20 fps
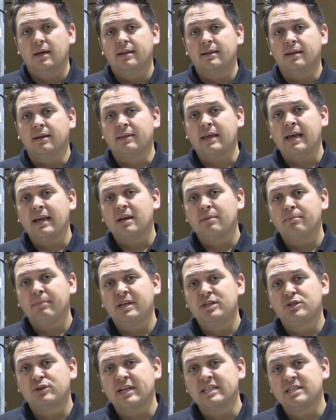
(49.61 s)
Now they can be
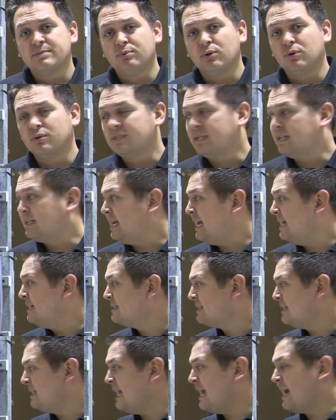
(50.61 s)
transported
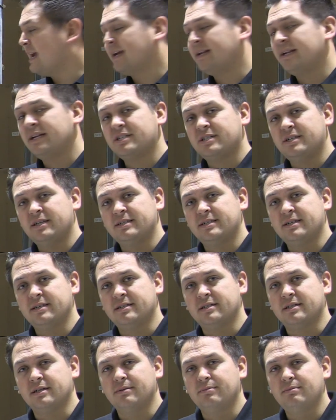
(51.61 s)
into the air conditioning
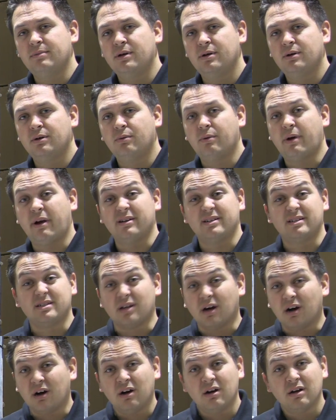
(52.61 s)
system where it's
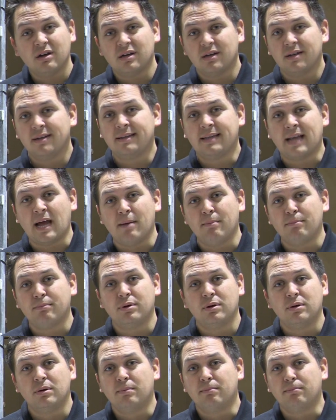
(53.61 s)
dark, damp,
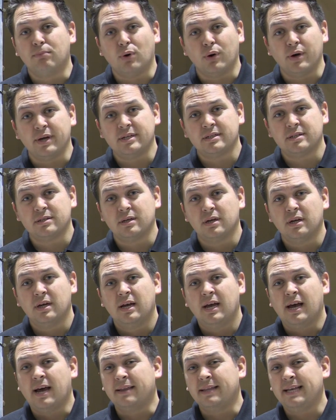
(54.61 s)
moist,
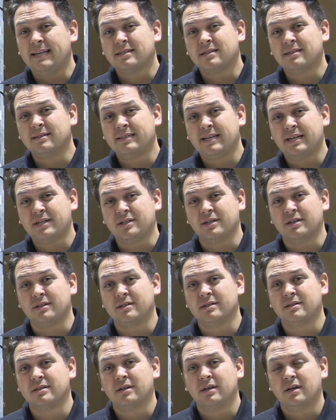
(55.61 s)
and these
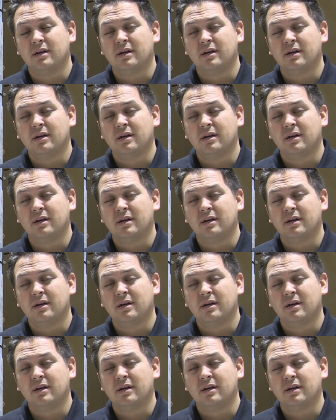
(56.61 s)
conditions